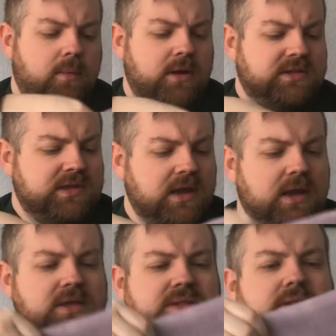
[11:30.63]
It's a
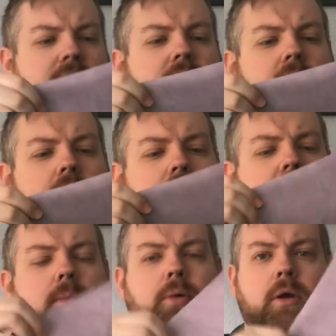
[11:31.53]
nice, like,
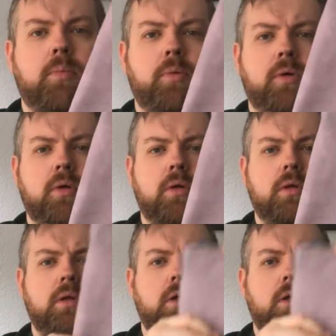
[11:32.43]
light purple,